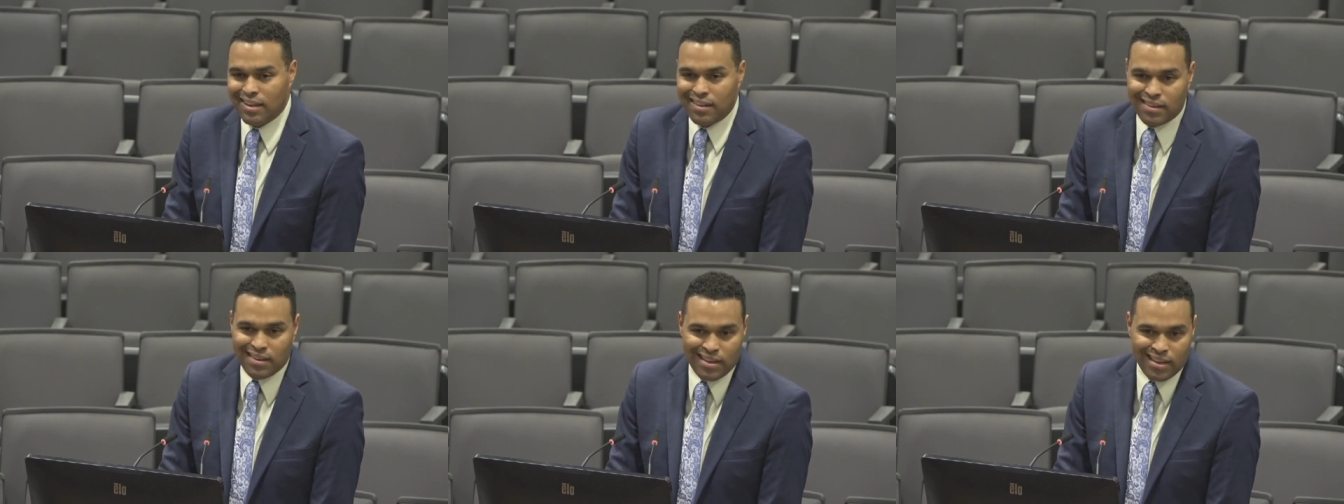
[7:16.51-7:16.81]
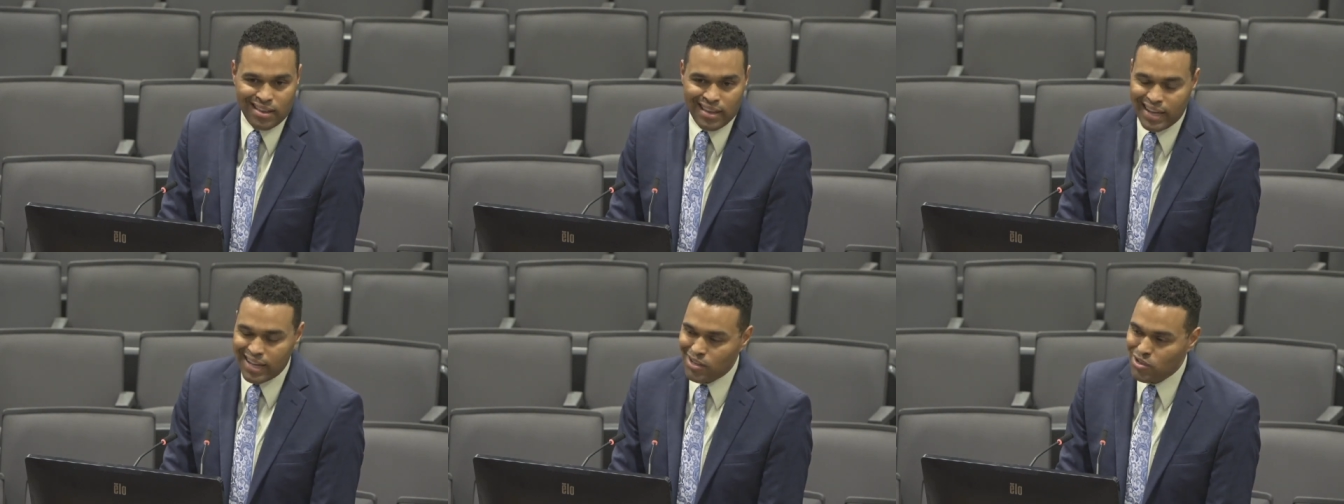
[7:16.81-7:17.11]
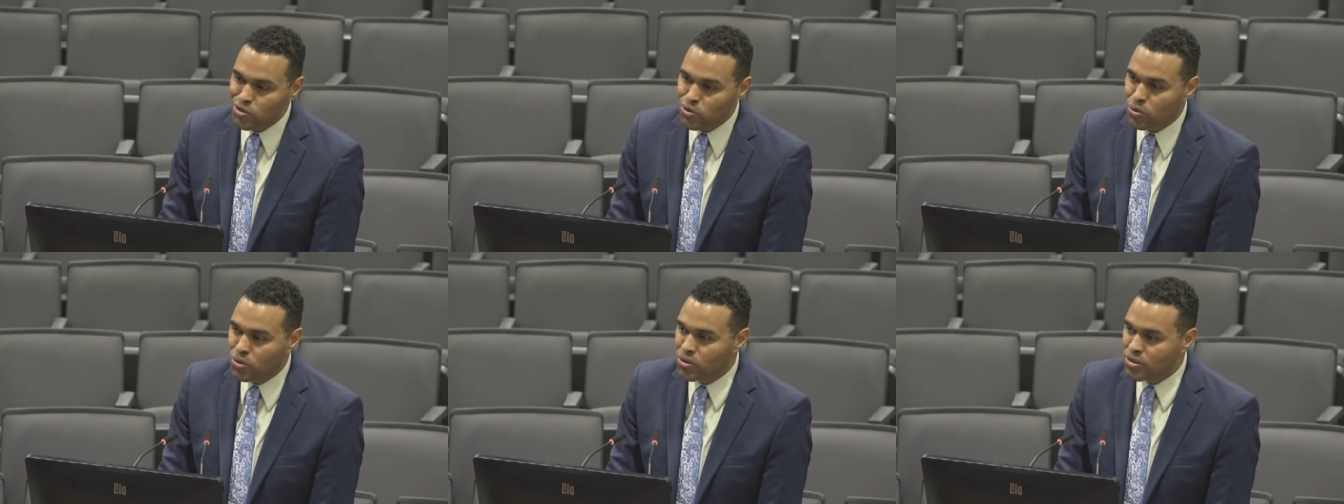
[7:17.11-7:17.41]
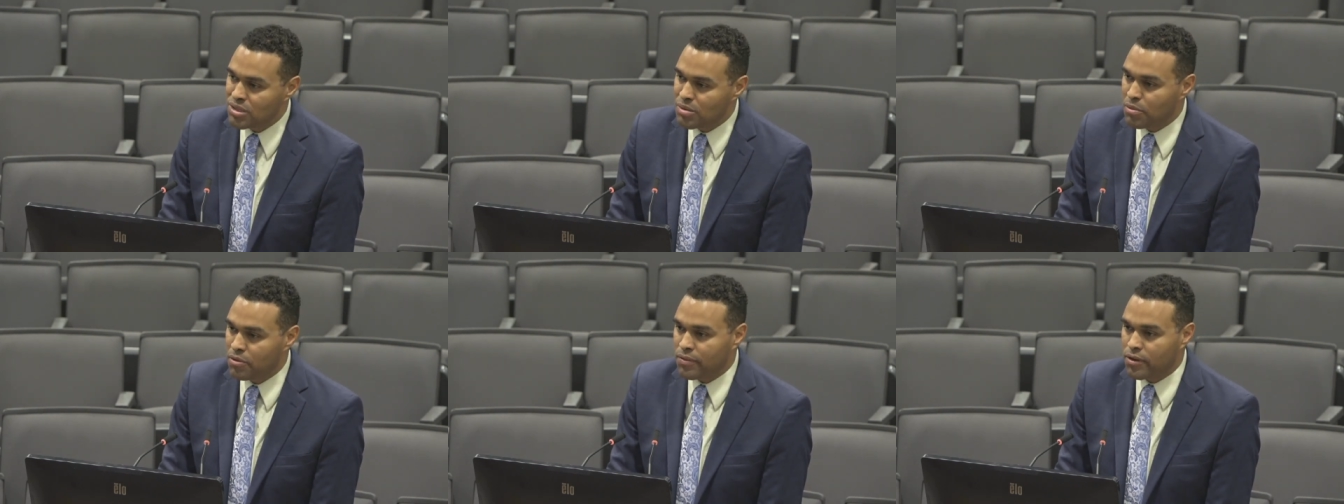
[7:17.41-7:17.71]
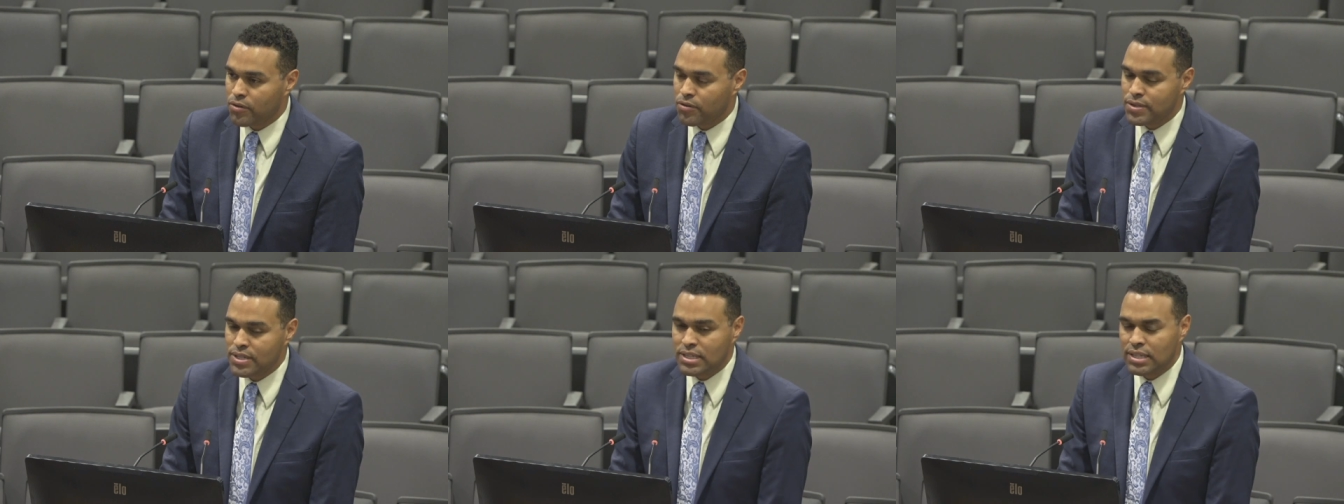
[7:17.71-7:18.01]
and that they can tour some of
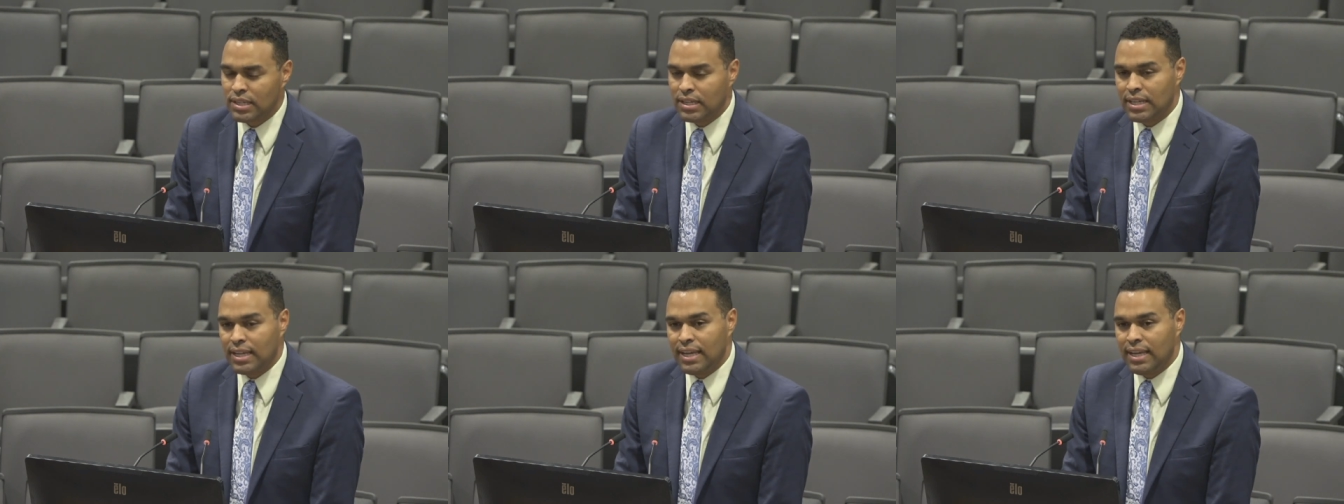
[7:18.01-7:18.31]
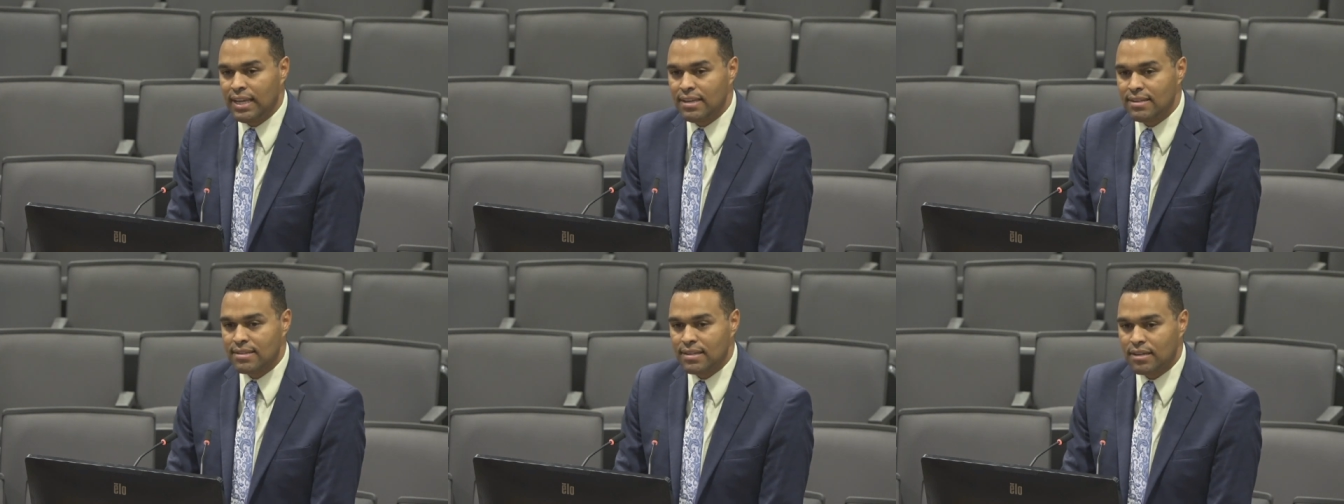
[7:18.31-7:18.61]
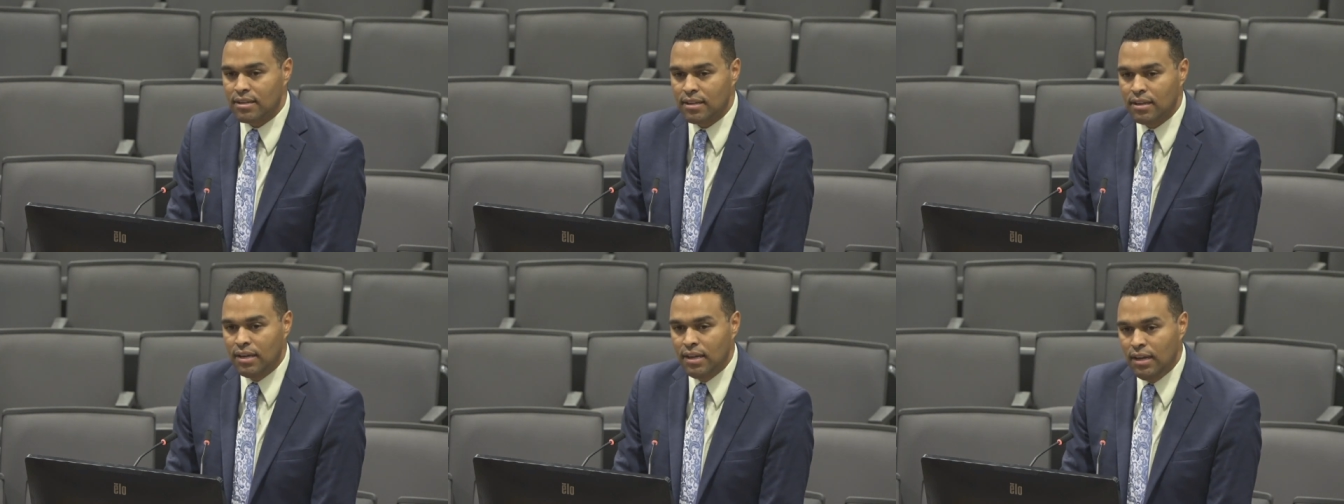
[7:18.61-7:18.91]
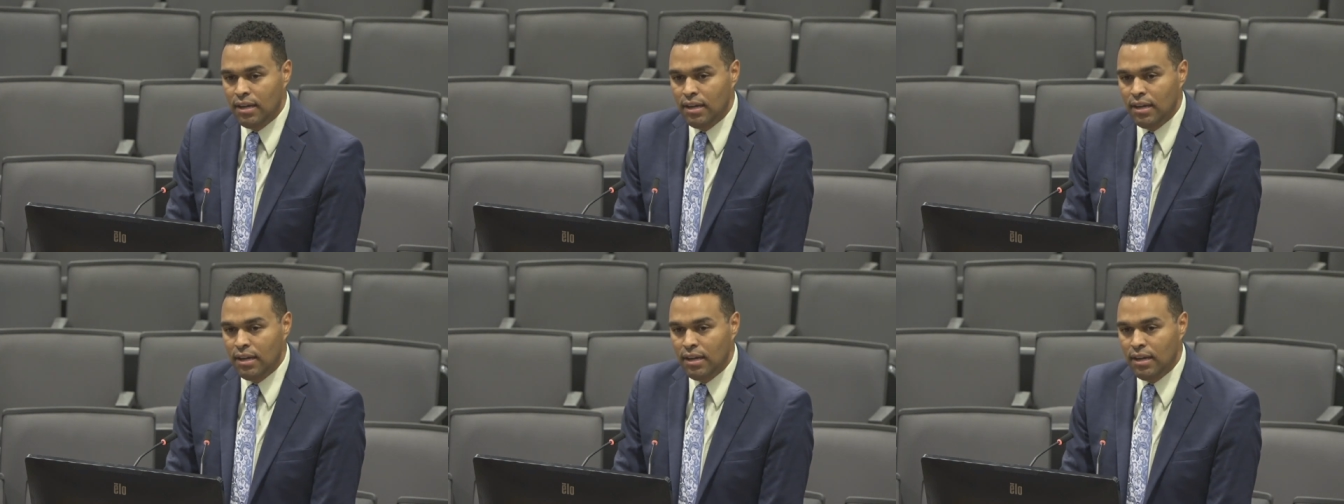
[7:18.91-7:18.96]
our facilities and